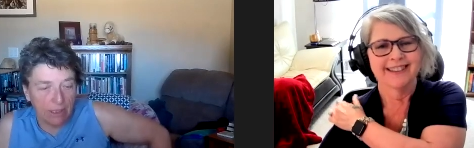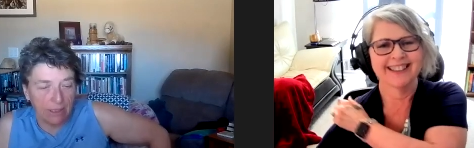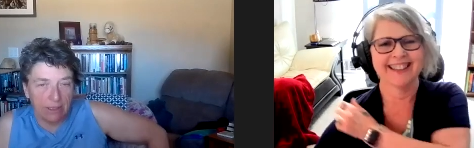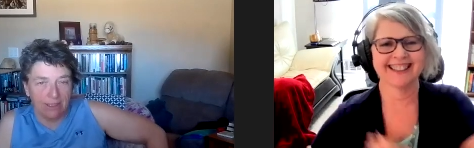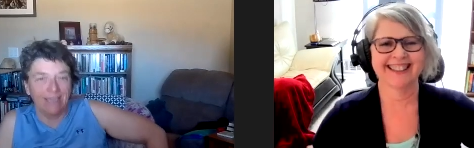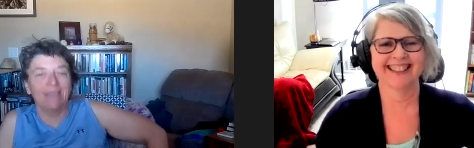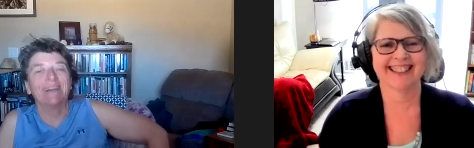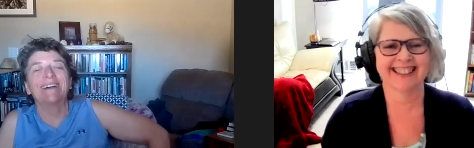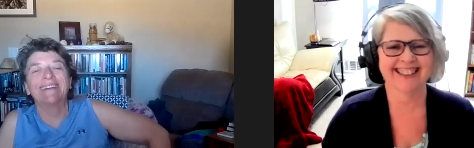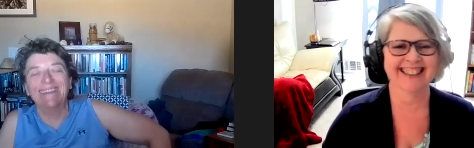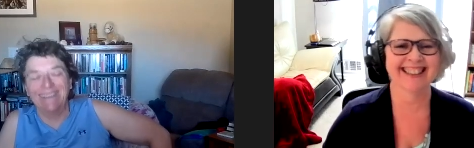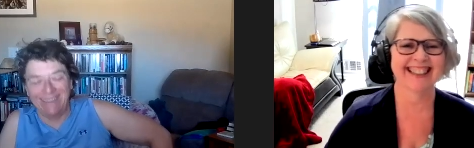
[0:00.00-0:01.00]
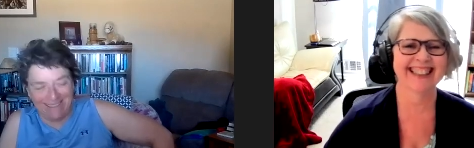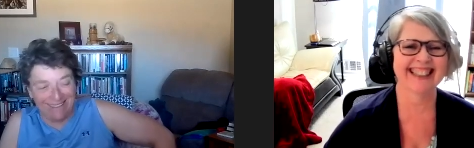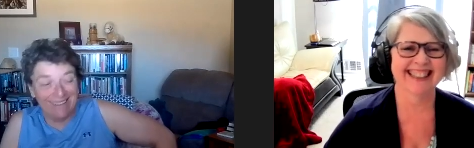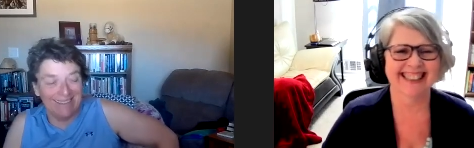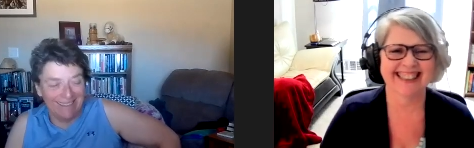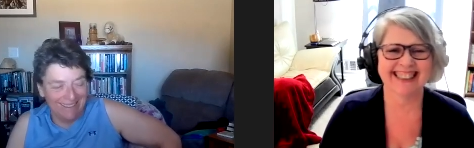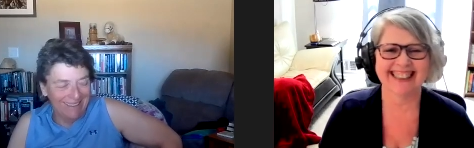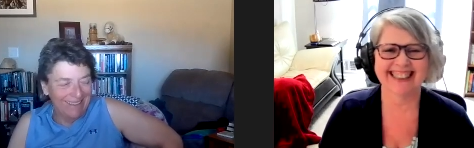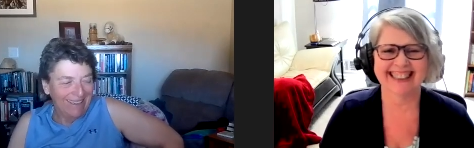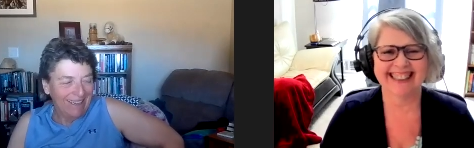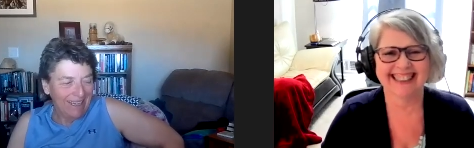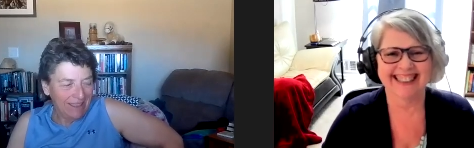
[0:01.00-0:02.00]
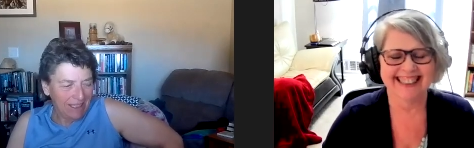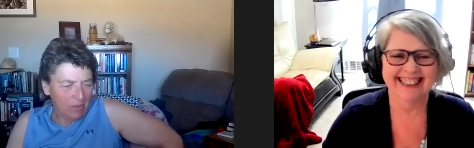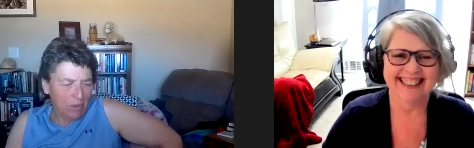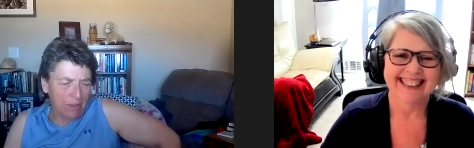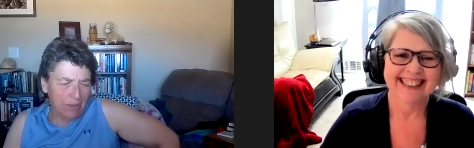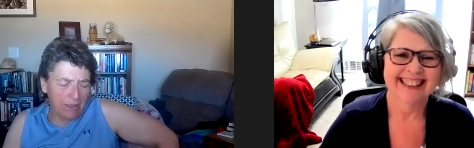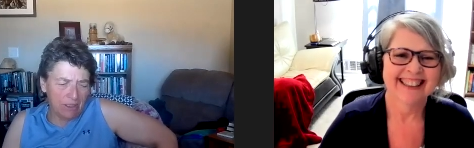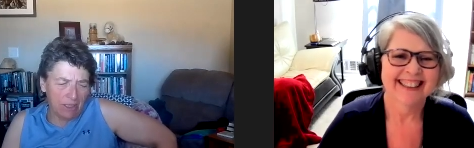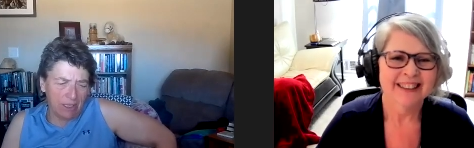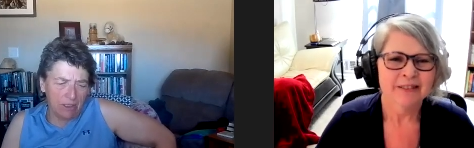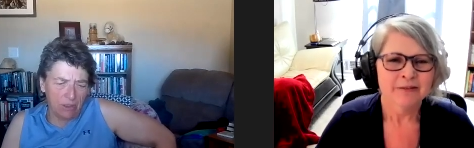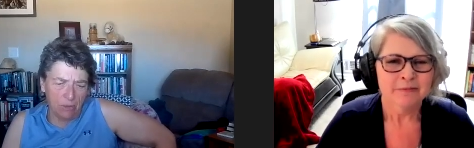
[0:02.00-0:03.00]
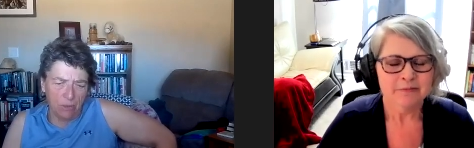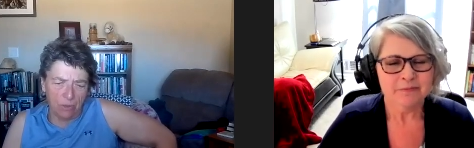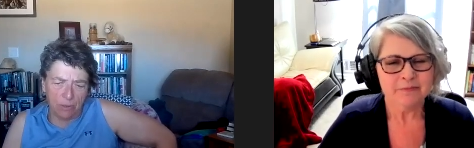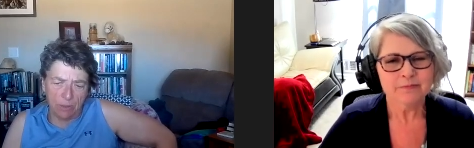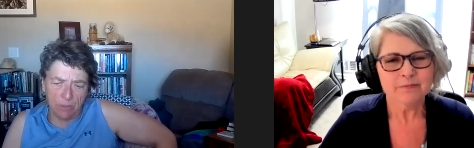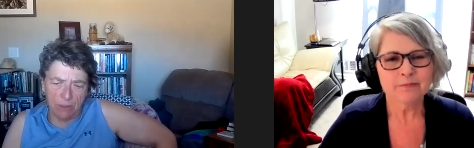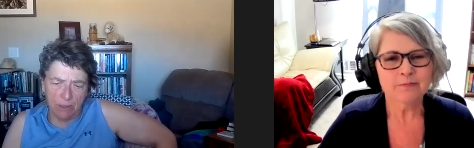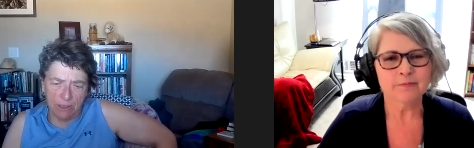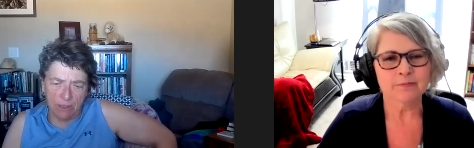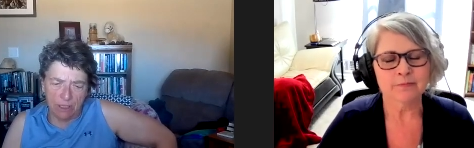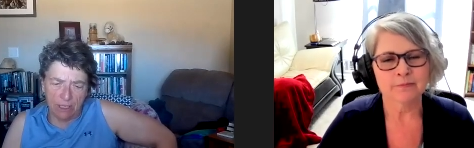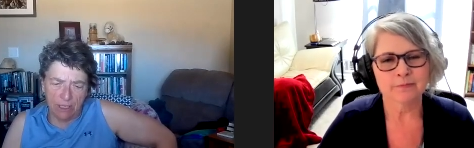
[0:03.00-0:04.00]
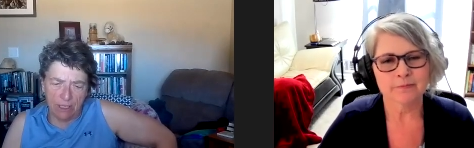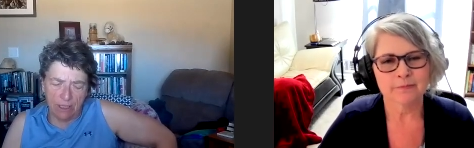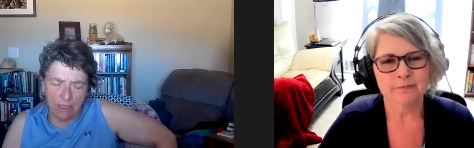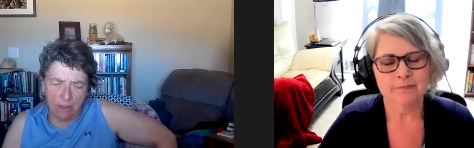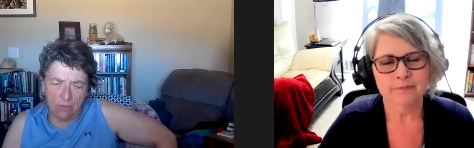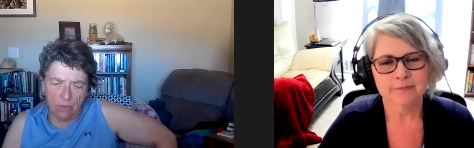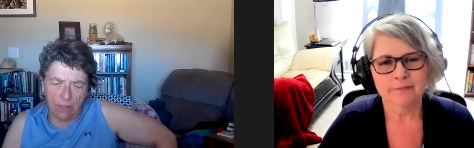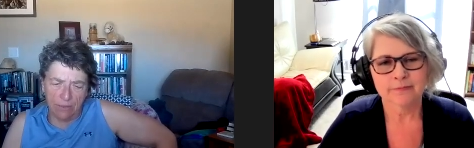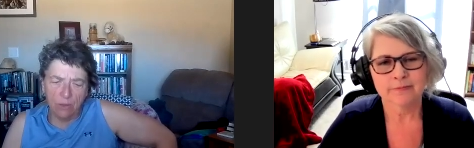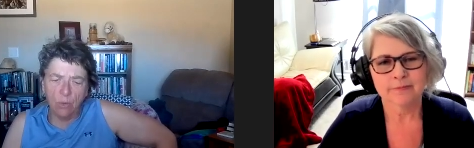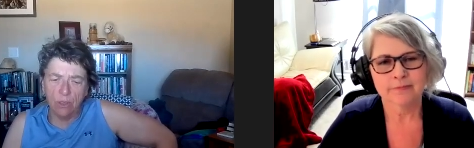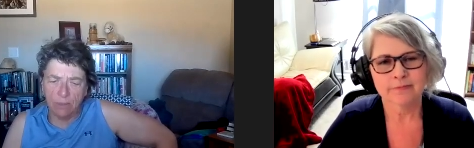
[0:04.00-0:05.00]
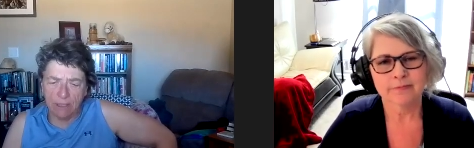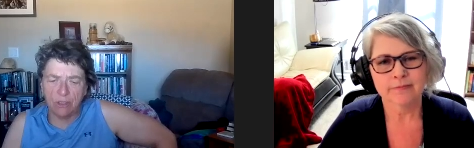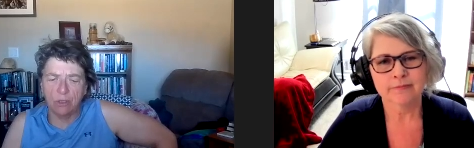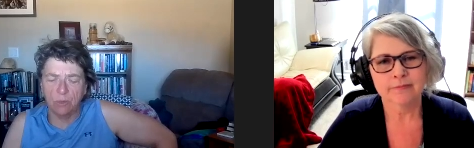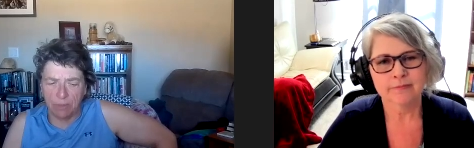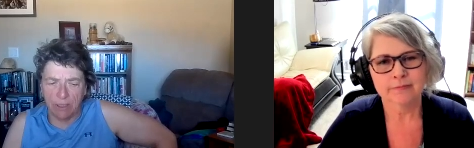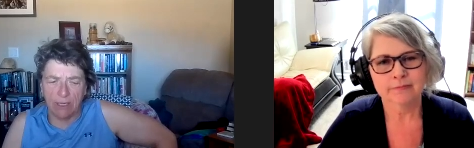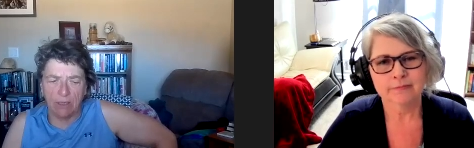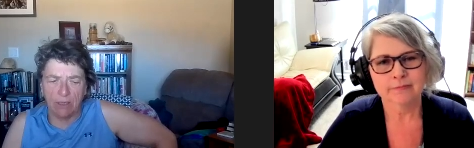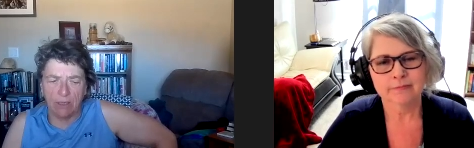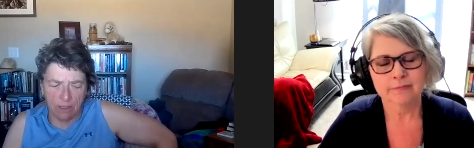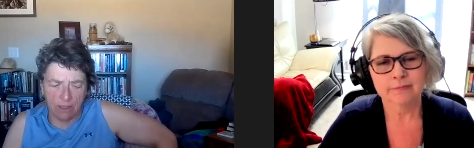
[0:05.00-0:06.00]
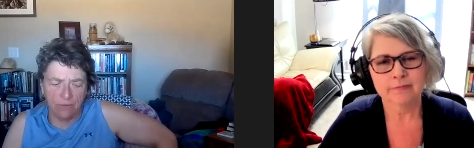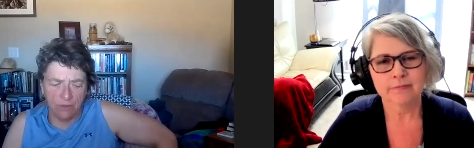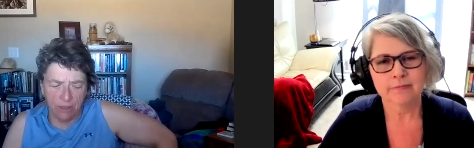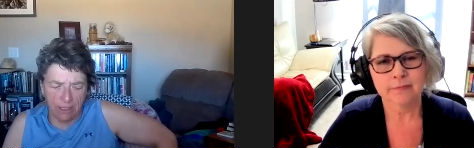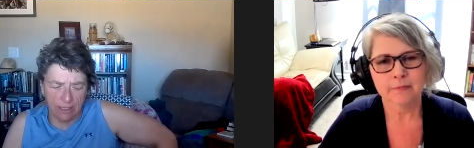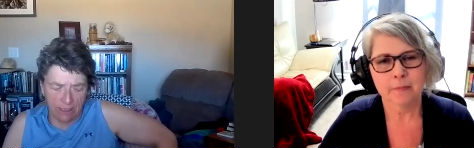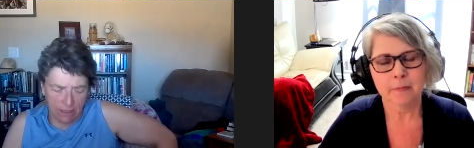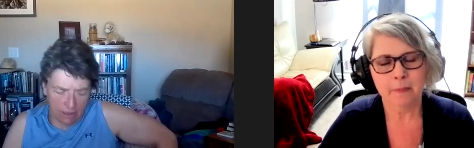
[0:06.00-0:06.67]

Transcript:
Speaker 1: I, yeah, eh, yeah, I think one of the things that I do with people is I, I I think one of my superpowers that I feel like